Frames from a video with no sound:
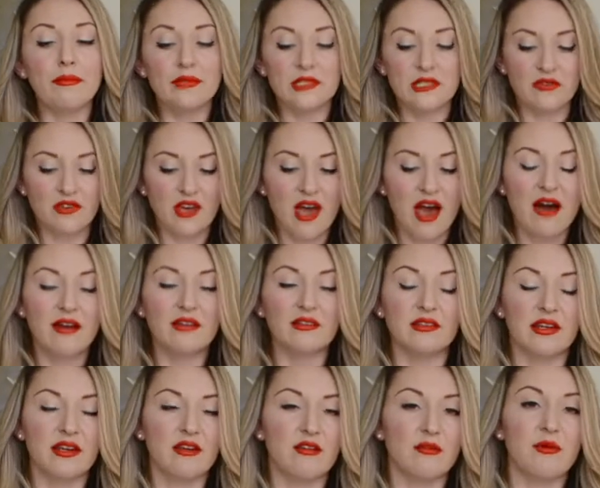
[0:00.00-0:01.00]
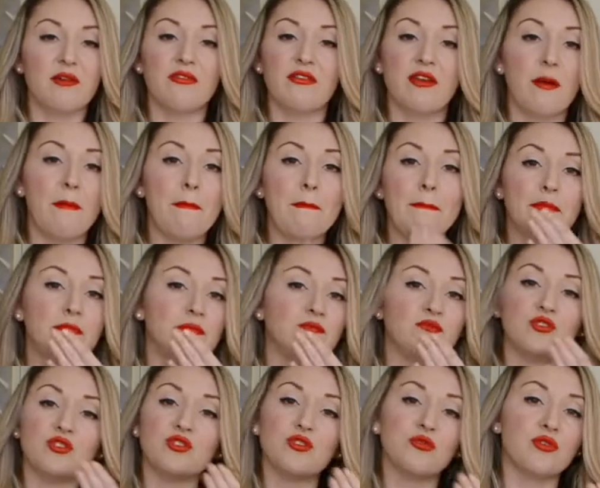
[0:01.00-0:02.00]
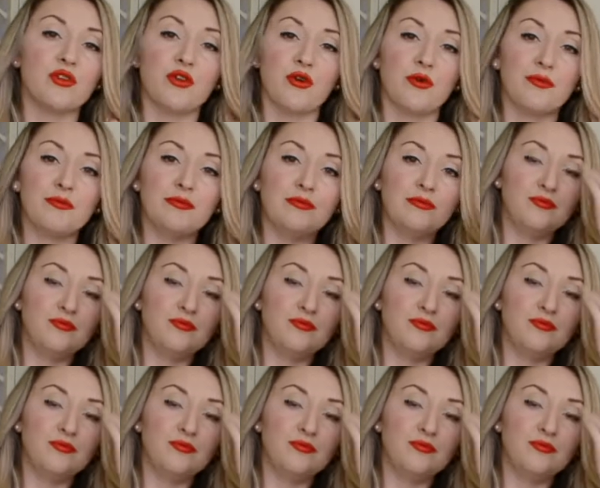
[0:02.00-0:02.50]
I have a cat laying on my feet. It's so cute.